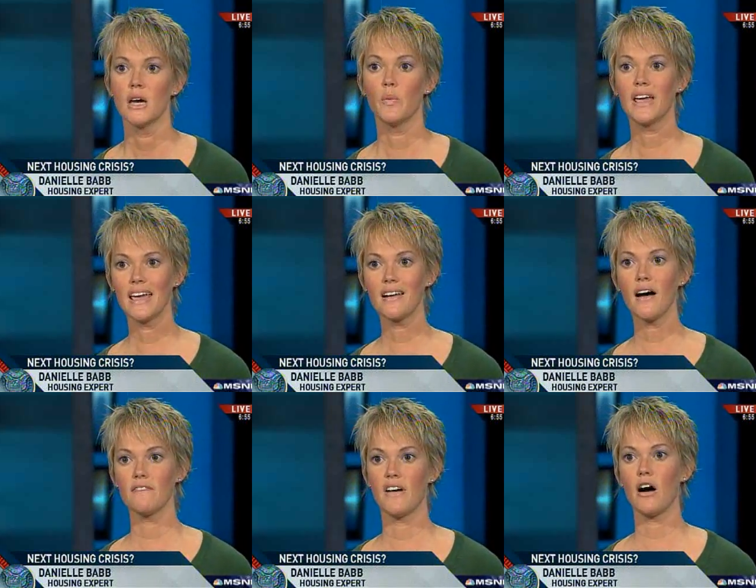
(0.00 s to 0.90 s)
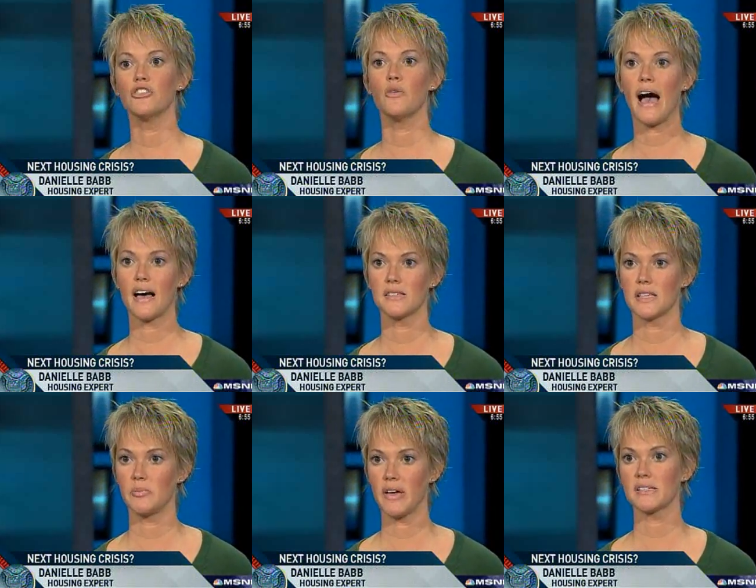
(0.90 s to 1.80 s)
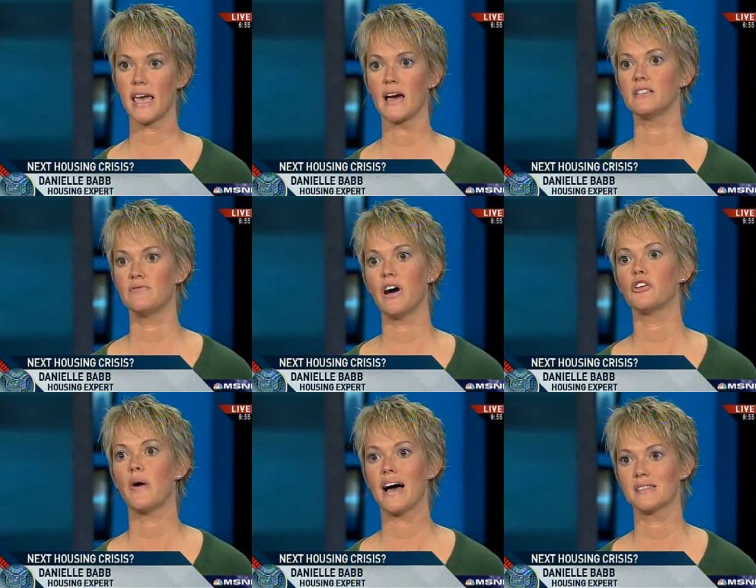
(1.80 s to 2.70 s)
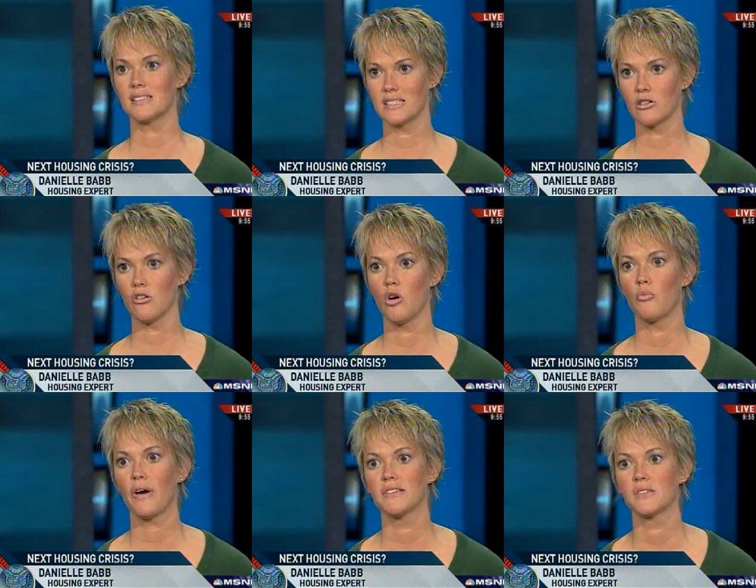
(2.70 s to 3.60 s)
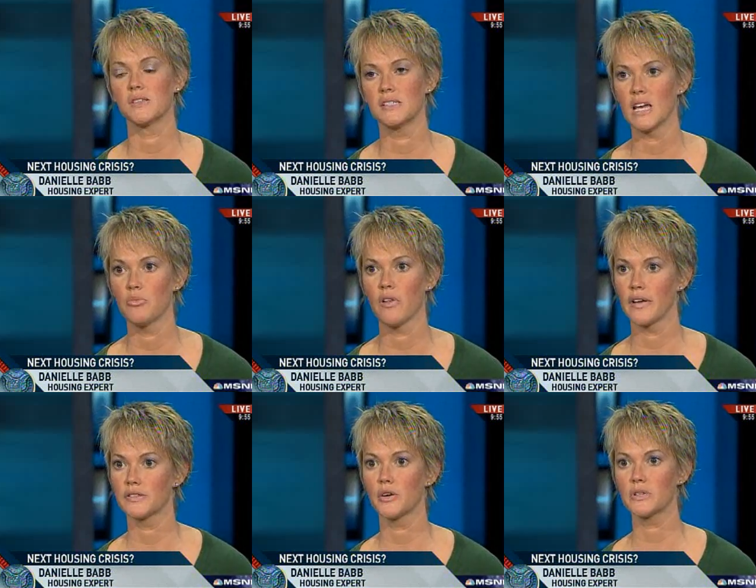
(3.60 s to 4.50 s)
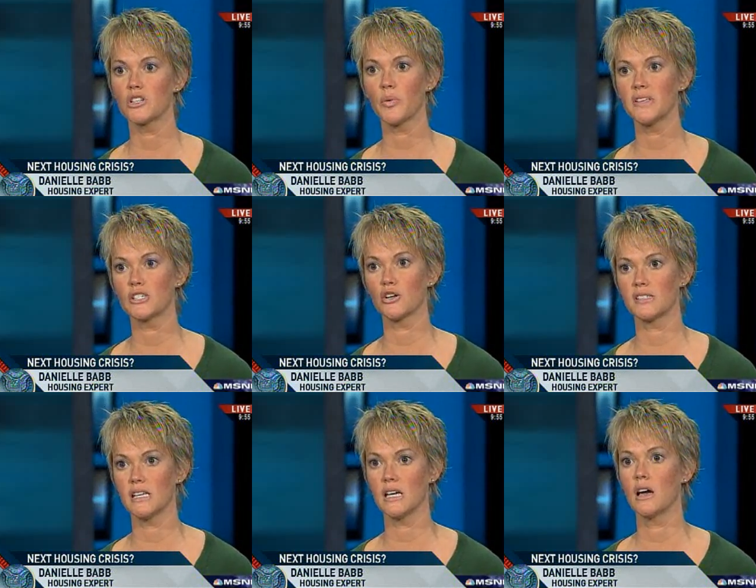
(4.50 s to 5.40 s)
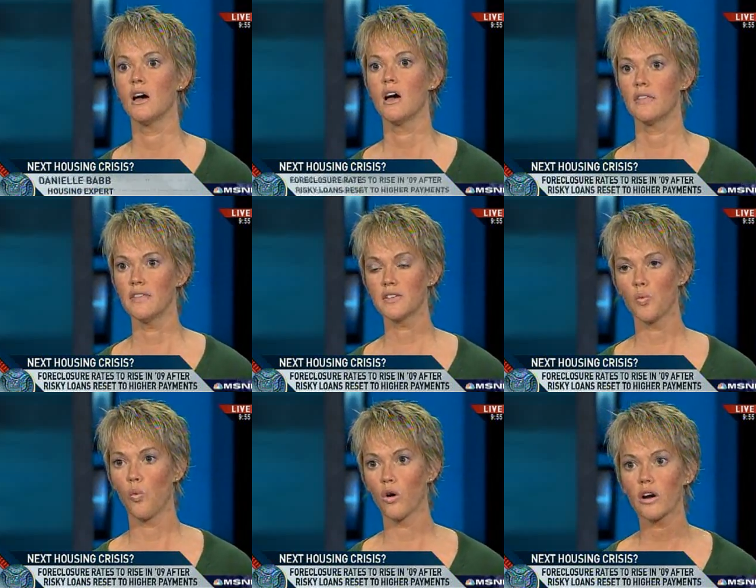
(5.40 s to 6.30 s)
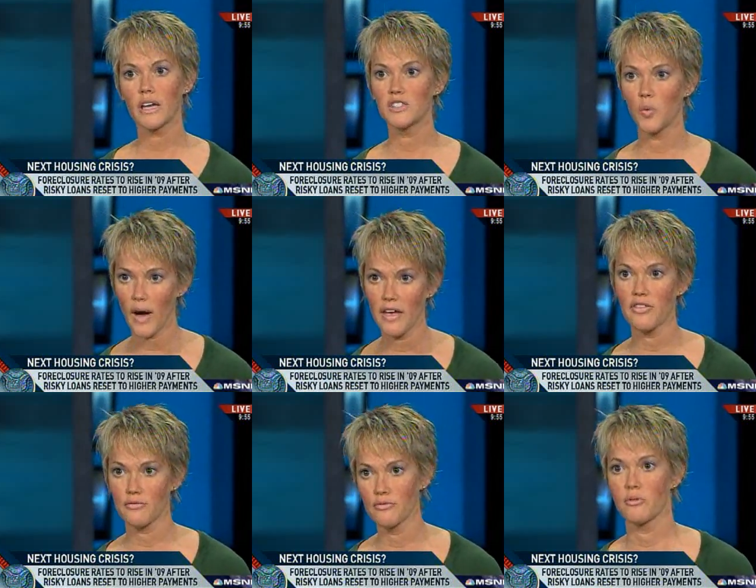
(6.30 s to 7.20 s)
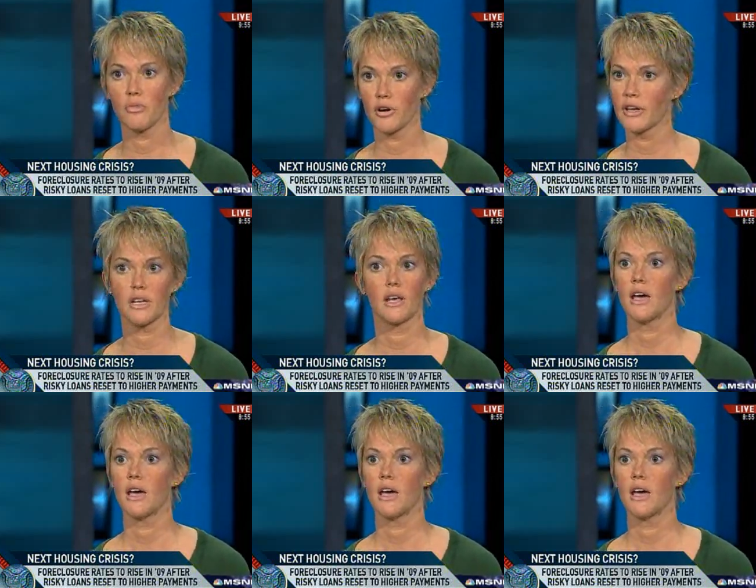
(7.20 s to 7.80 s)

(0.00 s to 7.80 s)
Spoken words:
We cannot value assets. Banks can't value assets until home prices stabilize. So until we start seeing this work its way through the market,